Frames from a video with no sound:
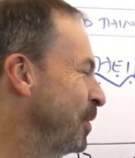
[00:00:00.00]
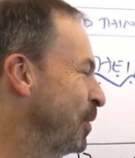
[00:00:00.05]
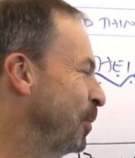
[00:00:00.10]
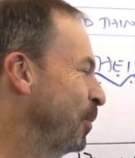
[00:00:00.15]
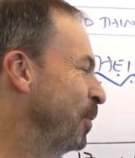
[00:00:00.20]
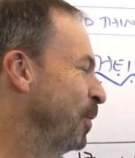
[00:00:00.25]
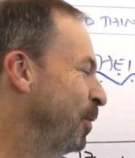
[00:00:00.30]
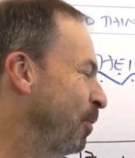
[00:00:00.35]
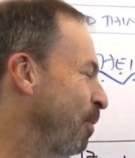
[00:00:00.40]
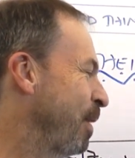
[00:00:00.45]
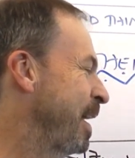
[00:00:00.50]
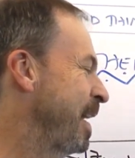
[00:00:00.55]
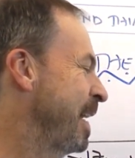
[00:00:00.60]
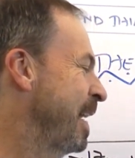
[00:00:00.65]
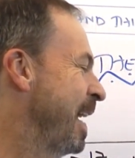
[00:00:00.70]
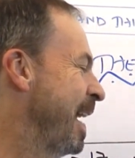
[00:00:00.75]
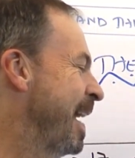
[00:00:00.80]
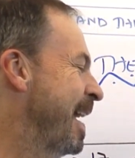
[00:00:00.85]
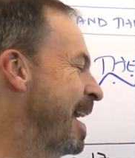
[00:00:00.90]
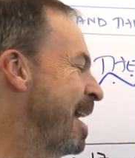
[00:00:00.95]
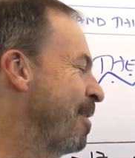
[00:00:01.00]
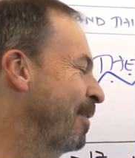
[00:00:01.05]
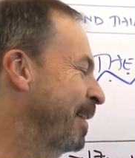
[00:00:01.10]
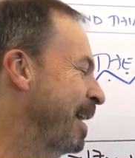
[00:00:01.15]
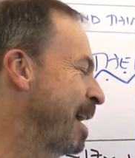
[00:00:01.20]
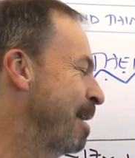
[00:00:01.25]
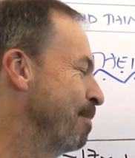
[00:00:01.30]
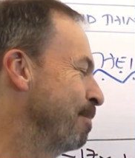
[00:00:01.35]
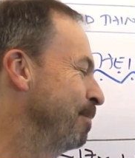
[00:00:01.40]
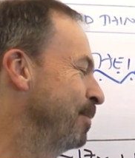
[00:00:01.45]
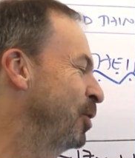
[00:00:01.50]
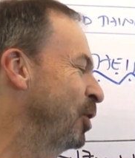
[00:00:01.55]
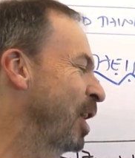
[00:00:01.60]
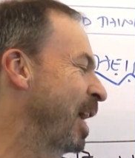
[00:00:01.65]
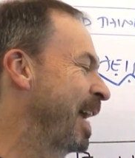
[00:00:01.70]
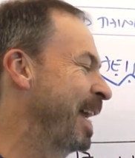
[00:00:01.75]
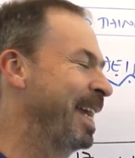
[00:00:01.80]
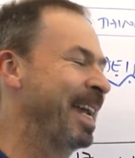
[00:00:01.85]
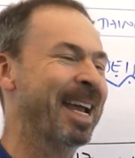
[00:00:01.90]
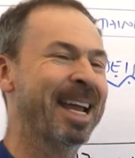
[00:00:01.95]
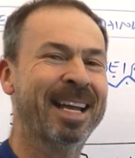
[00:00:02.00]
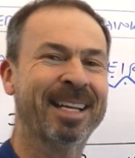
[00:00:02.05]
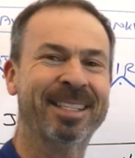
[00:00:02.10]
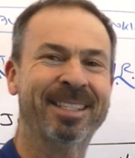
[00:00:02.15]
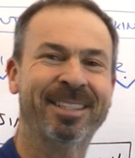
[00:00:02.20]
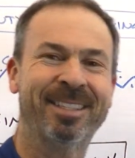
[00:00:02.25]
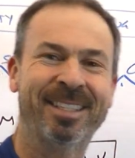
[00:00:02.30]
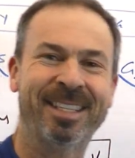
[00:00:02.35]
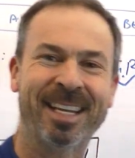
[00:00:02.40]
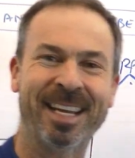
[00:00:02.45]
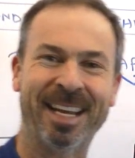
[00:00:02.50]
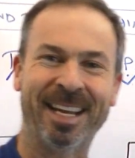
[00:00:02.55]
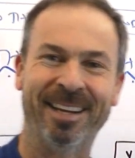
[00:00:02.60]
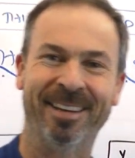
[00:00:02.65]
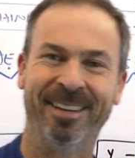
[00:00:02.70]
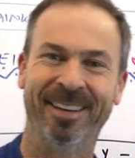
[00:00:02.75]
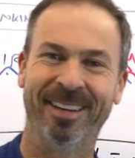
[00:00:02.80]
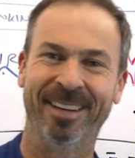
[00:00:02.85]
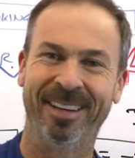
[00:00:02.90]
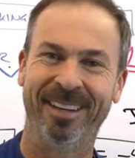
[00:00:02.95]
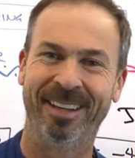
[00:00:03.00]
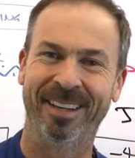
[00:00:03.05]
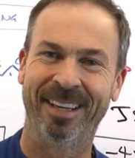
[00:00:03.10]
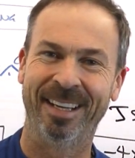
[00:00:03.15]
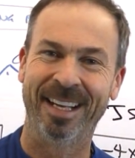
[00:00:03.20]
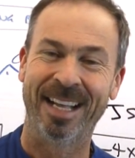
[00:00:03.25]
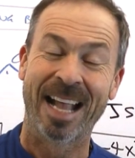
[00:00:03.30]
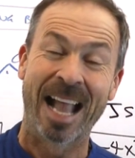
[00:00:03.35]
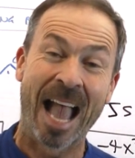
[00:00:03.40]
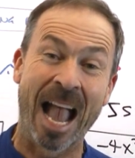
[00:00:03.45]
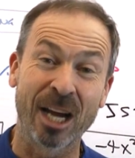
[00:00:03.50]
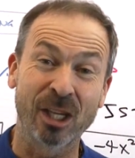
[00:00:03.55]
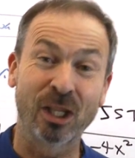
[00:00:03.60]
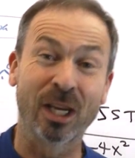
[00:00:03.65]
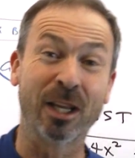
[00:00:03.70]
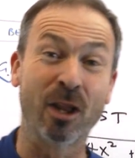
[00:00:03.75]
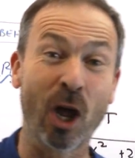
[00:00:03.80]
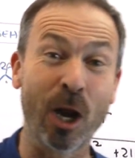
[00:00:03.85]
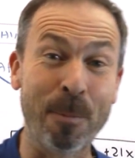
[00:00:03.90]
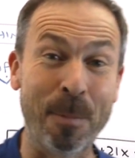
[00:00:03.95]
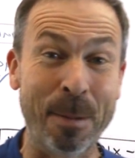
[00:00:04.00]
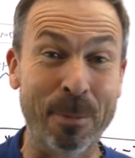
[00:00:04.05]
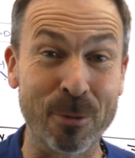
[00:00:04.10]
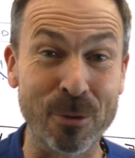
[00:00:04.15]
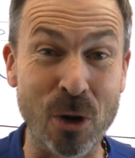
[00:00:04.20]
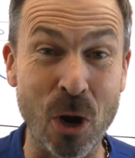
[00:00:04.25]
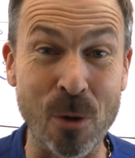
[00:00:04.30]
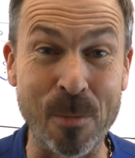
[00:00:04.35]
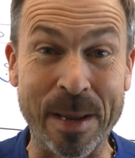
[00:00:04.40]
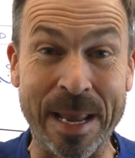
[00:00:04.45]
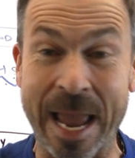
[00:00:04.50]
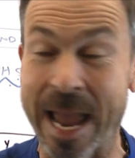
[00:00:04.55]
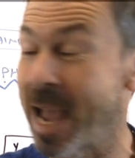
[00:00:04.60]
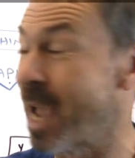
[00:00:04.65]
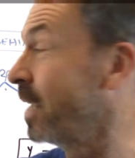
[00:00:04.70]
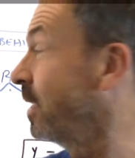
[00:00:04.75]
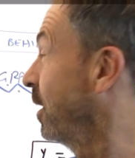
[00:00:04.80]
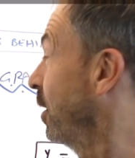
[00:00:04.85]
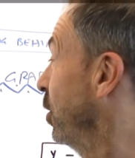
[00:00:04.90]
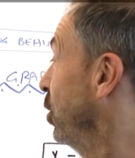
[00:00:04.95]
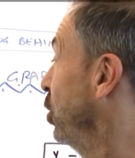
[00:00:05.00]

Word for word: 2, and 3, I'll come J, S, T. Actually, a lot of people know me as